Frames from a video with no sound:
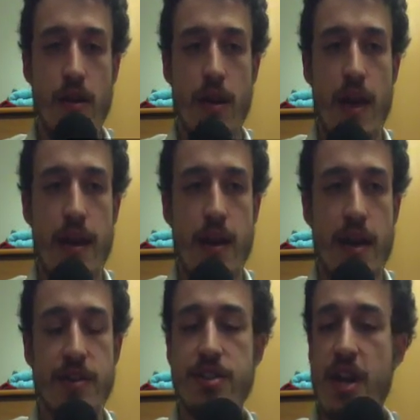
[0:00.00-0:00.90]
and
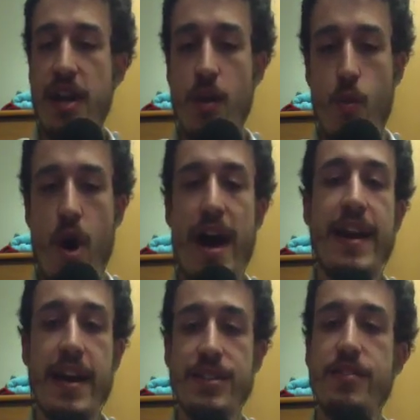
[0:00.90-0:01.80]
understanding why it
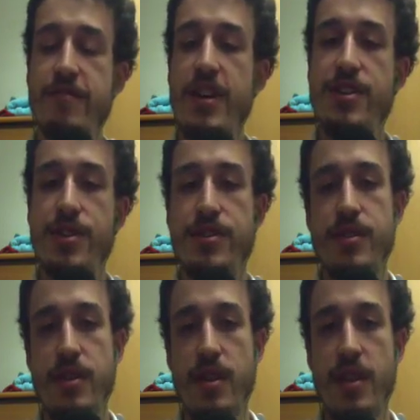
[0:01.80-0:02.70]
has the
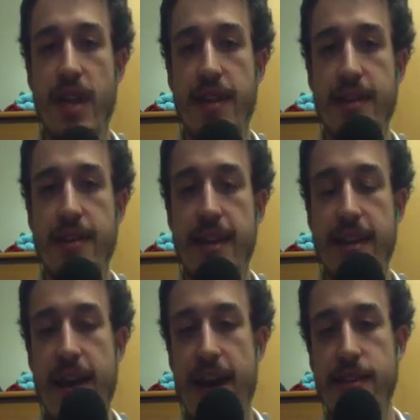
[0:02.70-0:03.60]
features that it that
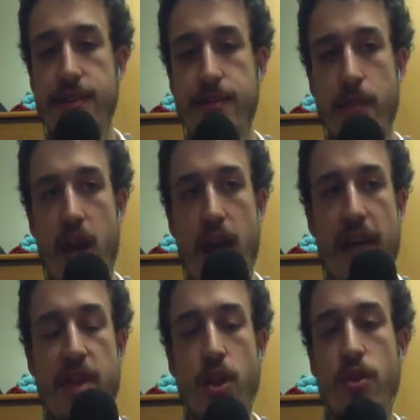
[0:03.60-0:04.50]
it has
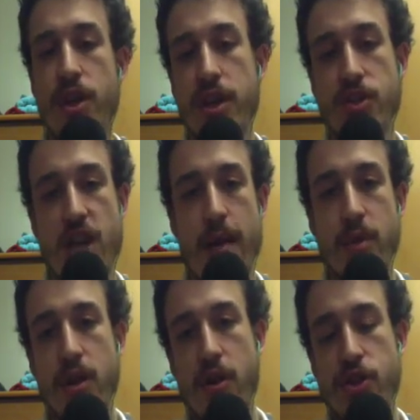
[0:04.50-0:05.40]
and then looking at type
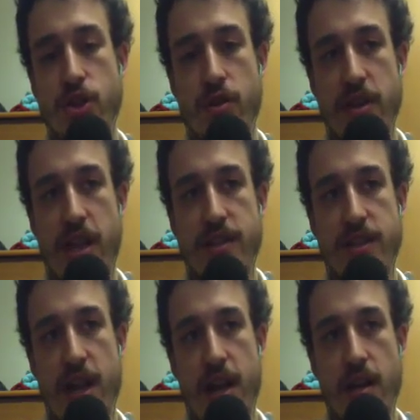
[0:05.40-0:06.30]
Clojure and then
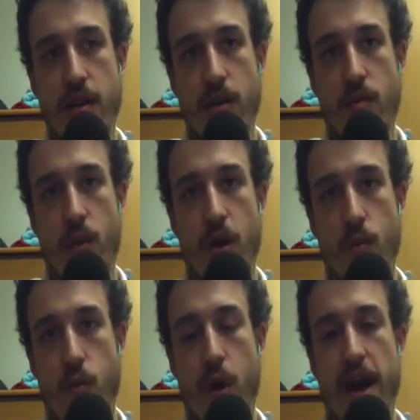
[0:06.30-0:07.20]
saying, well,
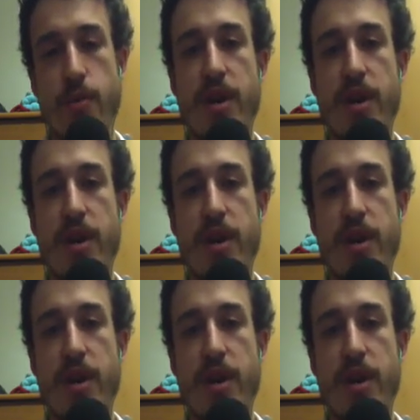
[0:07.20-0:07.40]
why do